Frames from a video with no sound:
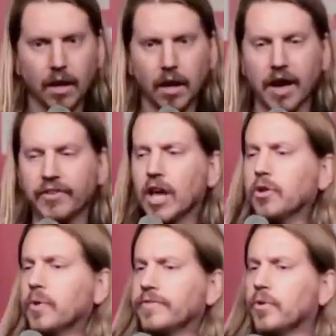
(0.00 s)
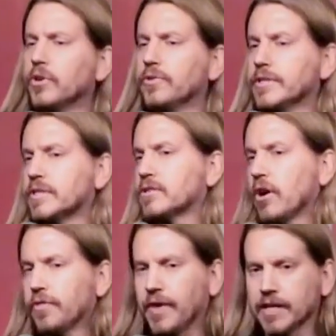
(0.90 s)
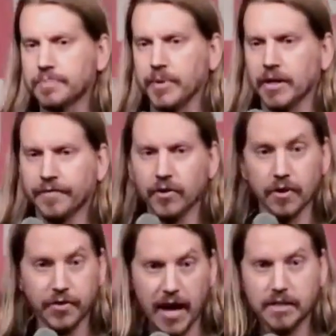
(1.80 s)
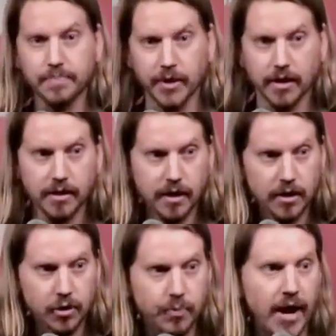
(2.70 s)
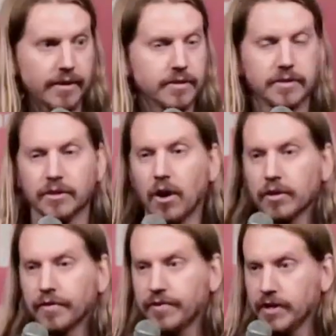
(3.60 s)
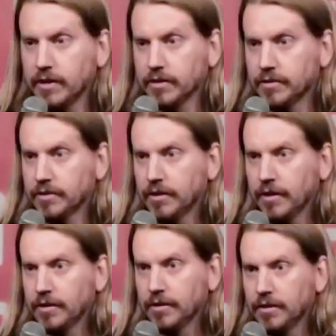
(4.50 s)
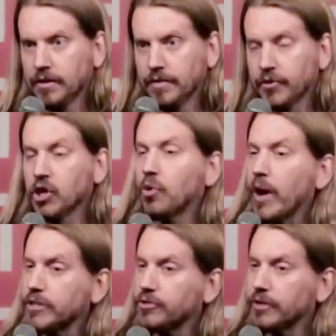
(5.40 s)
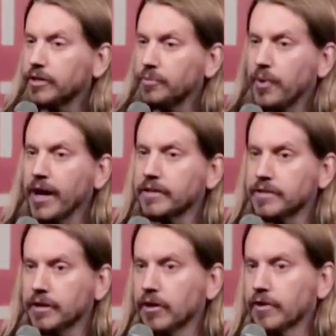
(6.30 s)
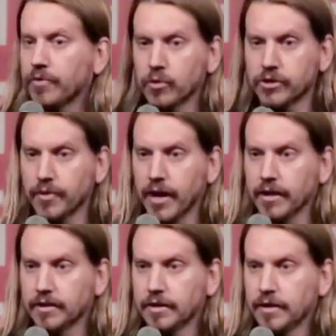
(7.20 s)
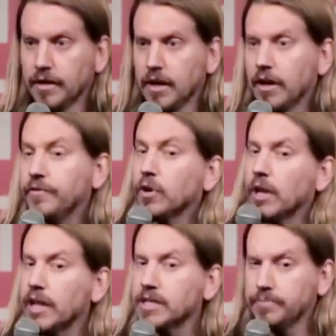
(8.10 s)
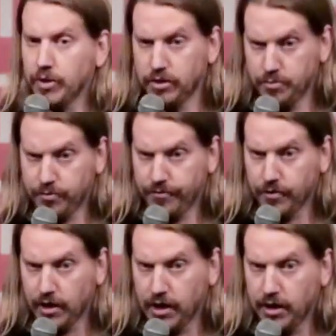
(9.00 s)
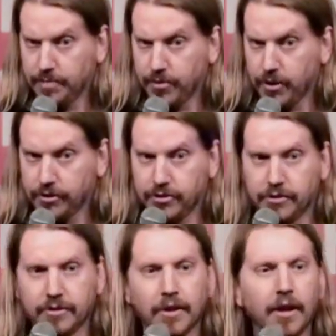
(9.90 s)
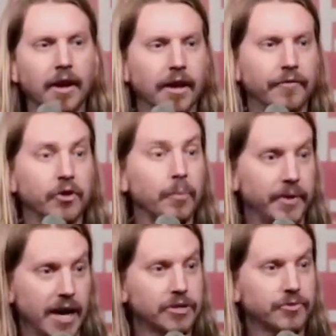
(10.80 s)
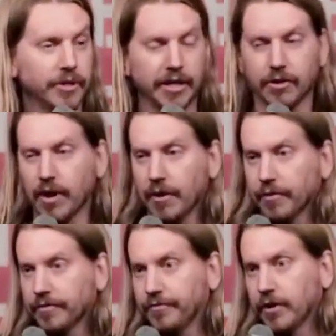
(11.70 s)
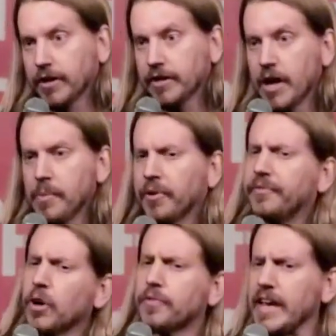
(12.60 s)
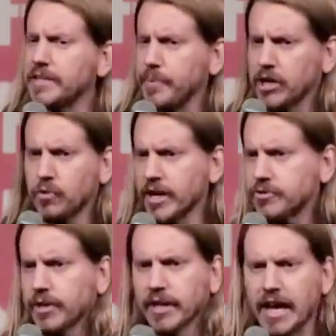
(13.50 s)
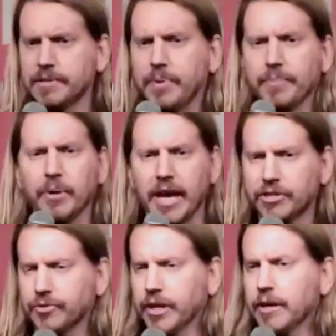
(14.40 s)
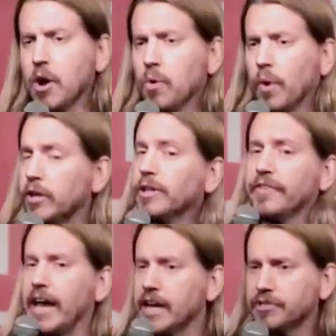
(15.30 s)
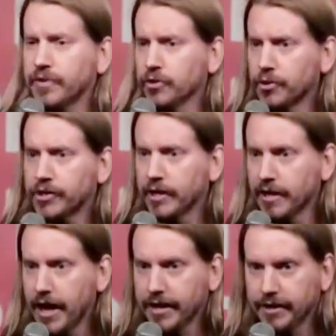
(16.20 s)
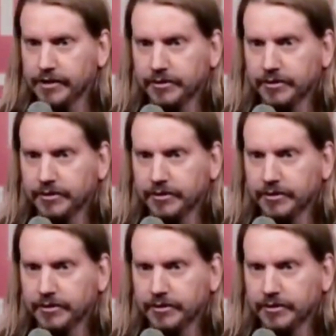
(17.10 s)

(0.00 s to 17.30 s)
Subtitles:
I have another one for you. This is called thespian. If you're a thespian, you practice the art of theater. If you're an equestrian, you practice the art of horse riding. If you're a lesbian, you prefer the lady parts. If you're a pedestrian, you get around on foot. If you're a thespian, equestrian, lesbian, pedestrian, well, you live in Asheville, North Carolina.